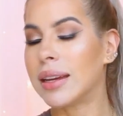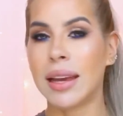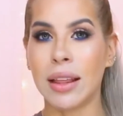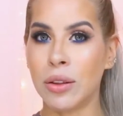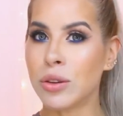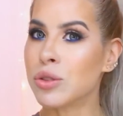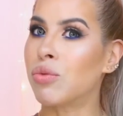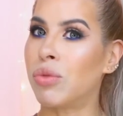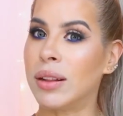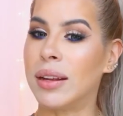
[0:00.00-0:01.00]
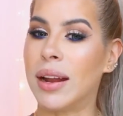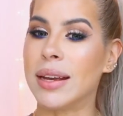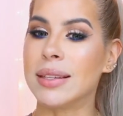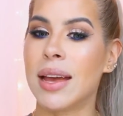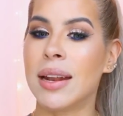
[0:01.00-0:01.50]
it looks really
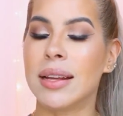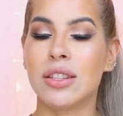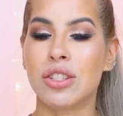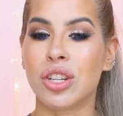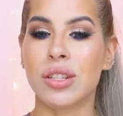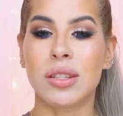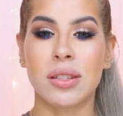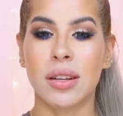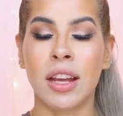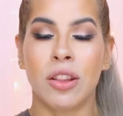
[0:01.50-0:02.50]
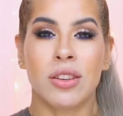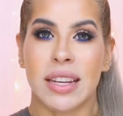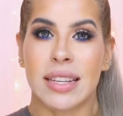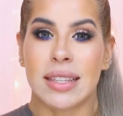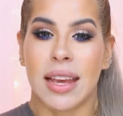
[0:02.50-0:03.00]
nice, and it's just, it looks
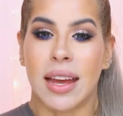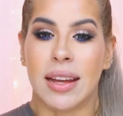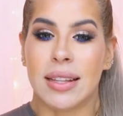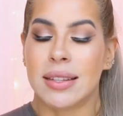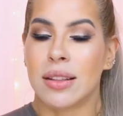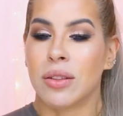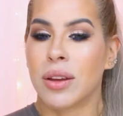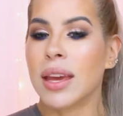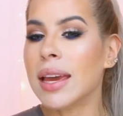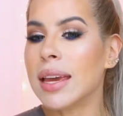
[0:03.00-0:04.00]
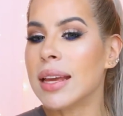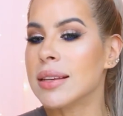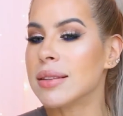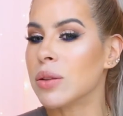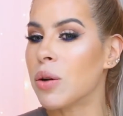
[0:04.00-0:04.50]
like skin. It doesn't look cakey,
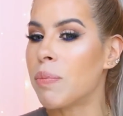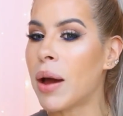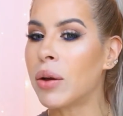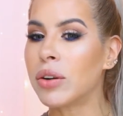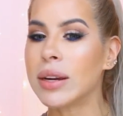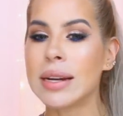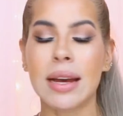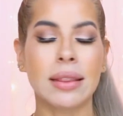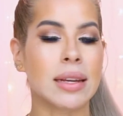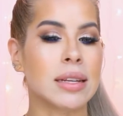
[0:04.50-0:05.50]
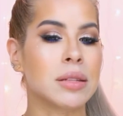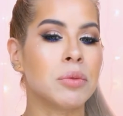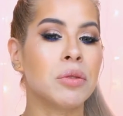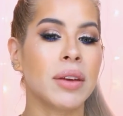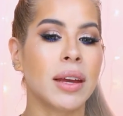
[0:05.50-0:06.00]
doesn't look powdery, nothing is
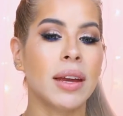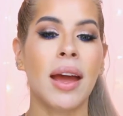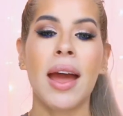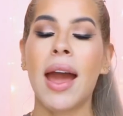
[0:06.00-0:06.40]
moving.